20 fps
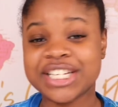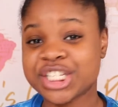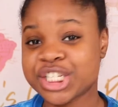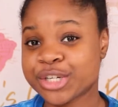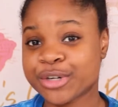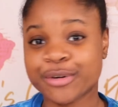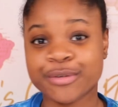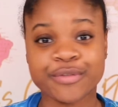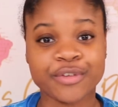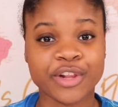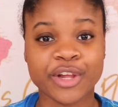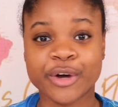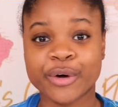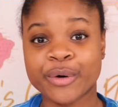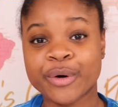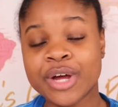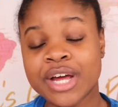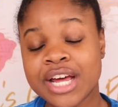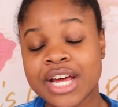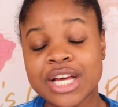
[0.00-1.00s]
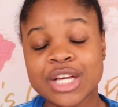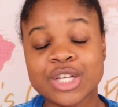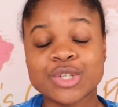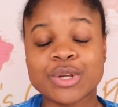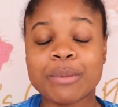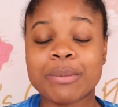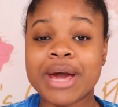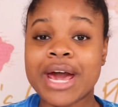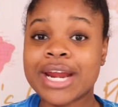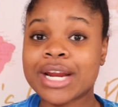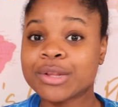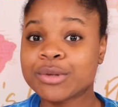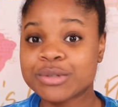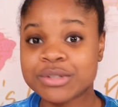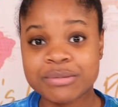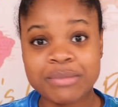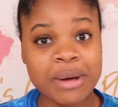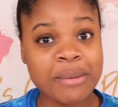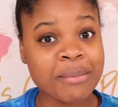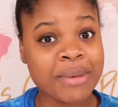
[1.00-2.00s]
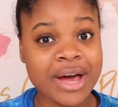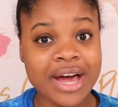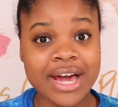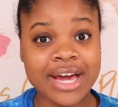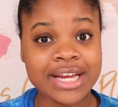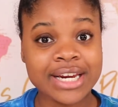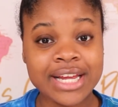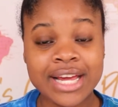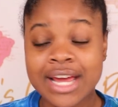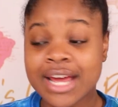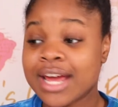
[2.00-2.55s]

chill flow. So I'm kind of losing my mind